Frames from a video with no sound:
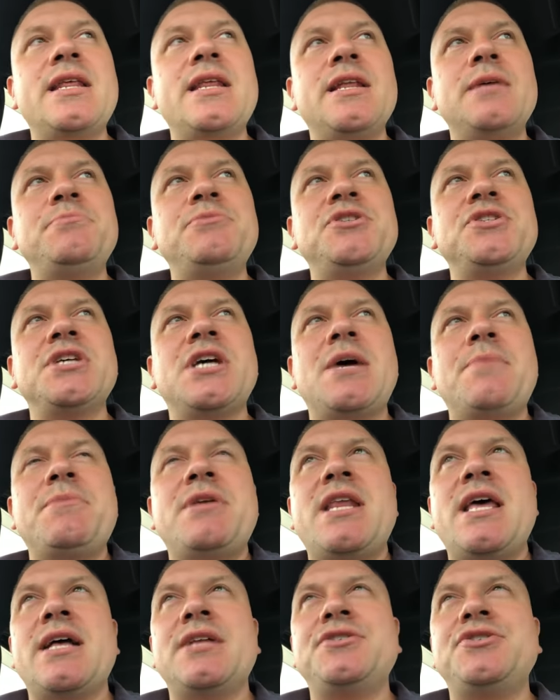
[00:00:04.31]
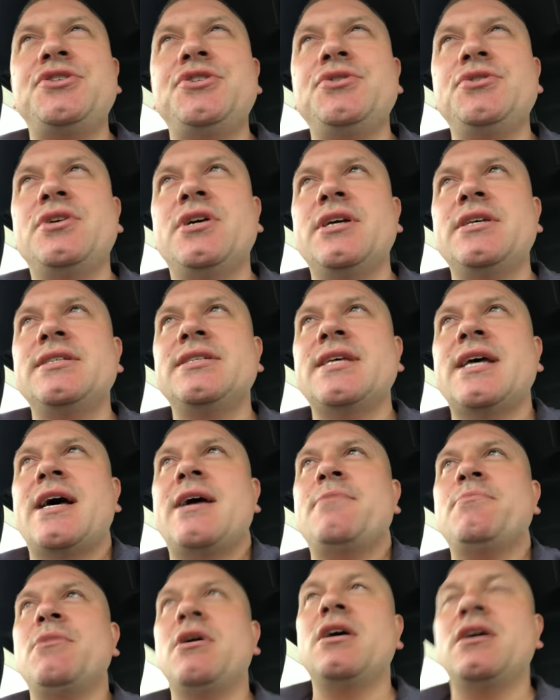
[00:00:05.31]
and I'm just coming at you because
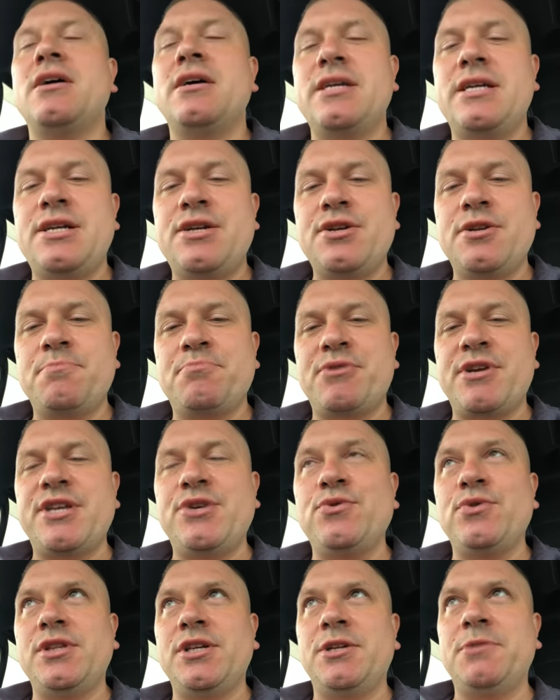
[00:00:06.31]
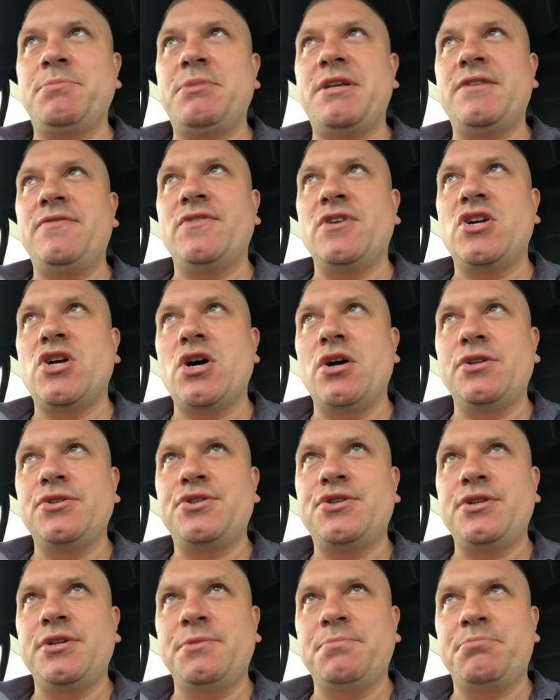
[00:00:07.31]
I'm uh, here to bring you a little bit of a
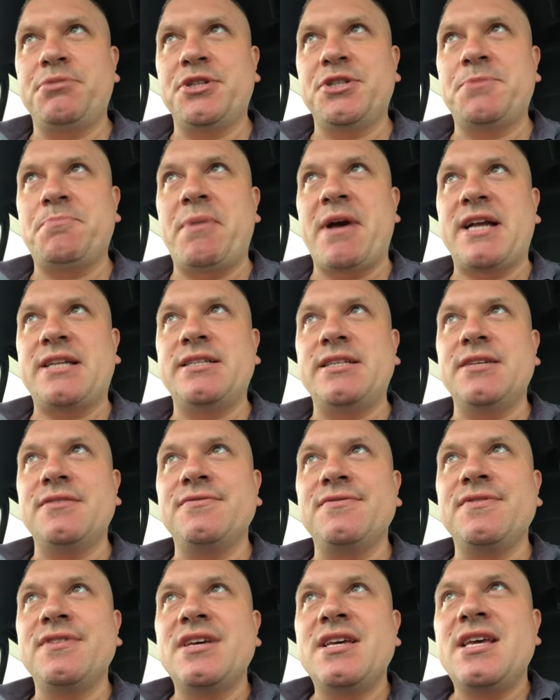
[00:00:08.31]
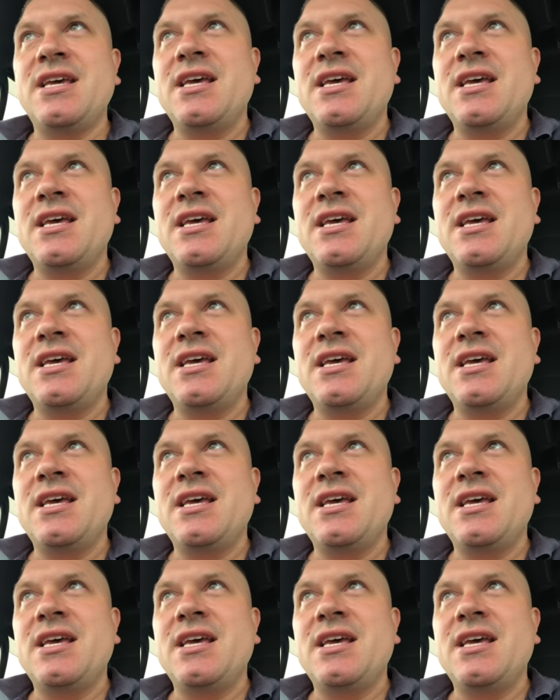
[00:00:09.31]
cultural perspective.